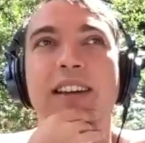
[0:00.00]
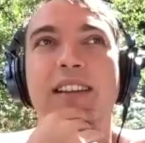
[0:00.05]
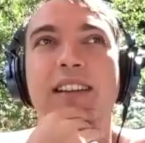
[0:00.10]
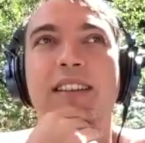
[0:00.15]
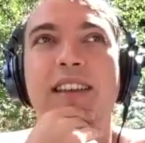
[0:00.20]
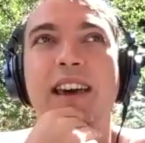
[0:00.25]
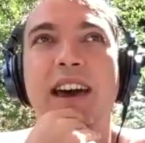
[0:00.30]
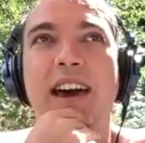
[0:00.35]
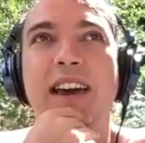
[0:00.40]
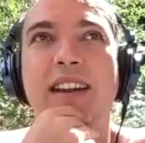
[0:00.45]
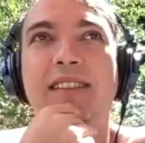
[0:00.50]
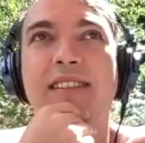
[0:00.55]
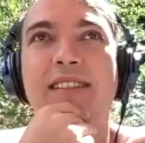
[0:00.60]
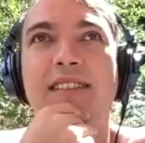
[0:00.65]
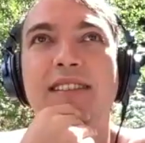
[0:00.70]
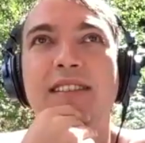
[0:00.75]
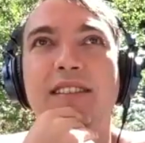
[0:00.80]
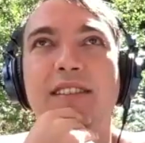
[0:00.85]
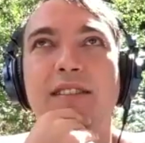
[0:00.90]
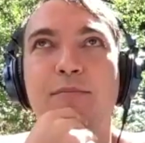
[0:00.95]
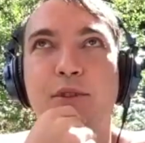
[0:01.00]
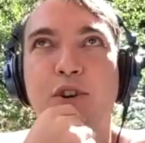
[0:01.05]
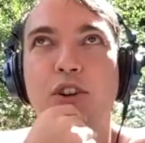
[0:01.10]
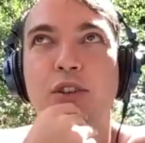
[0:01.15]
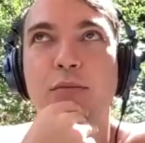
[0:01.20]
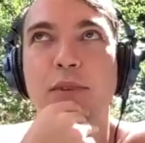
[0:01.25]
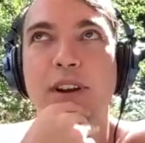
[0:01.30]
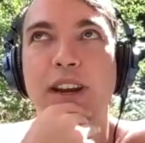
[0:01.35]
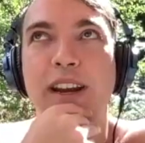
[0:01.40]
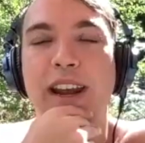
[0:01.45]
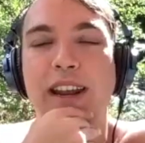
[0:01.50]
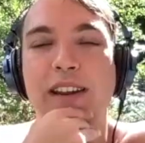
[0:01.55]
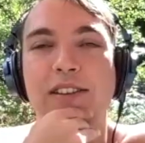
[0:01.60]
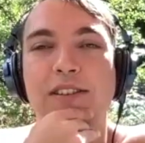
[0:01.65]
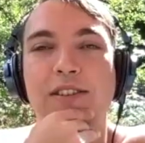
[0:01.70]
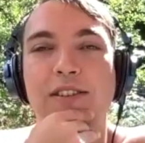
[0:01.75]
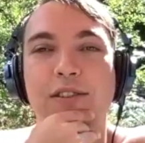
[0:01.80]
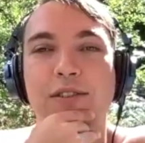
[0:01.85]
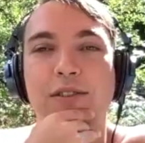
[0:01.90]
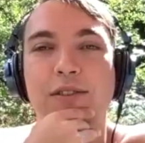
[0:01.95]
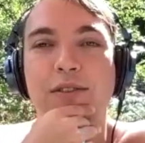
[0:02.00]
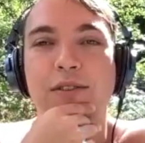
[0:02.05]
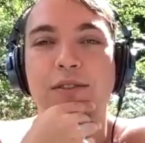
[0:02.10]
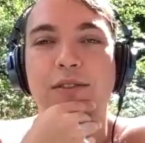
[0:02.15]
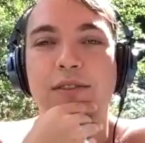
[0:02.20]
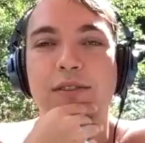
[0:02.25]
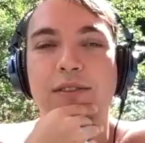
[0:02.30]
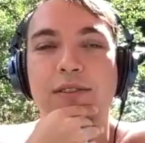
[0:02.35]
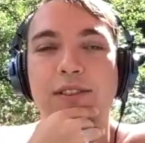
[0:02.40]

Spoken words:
that spurred me into